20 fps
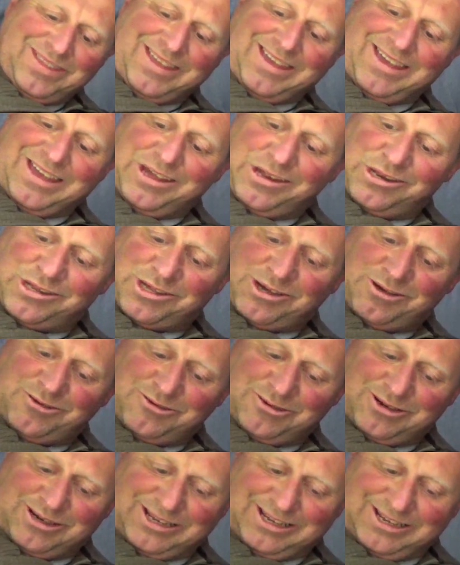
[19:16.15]
it is
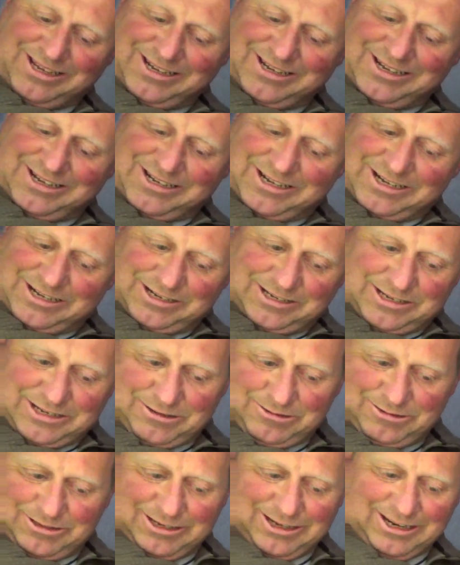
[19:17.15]
totally
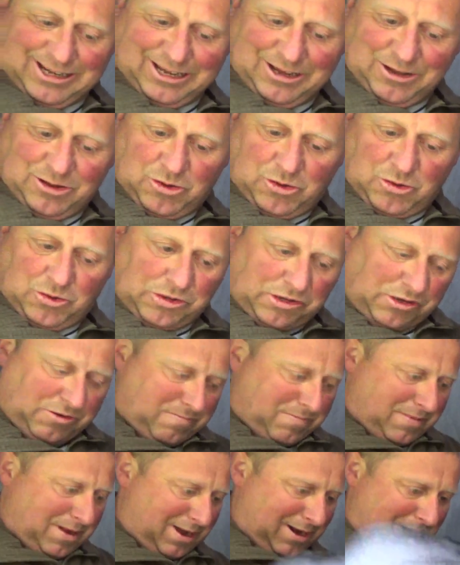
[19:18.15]
totally awesome
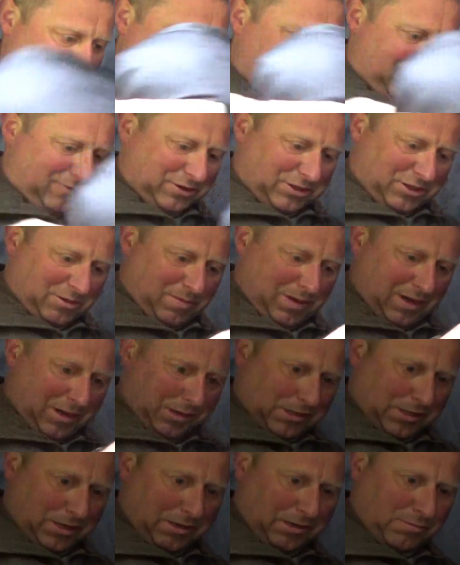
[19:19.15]
I love it to
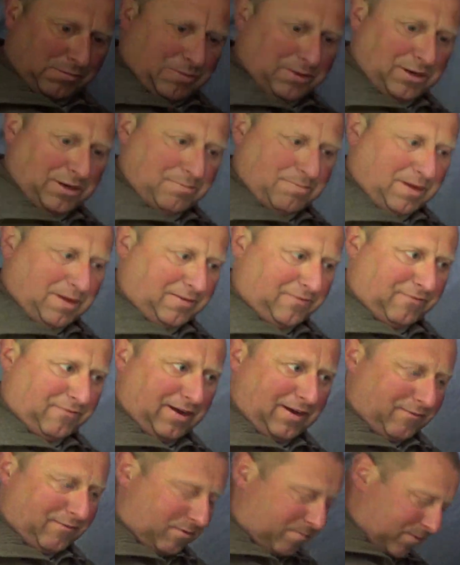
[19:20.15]
bits and it's one of my favorite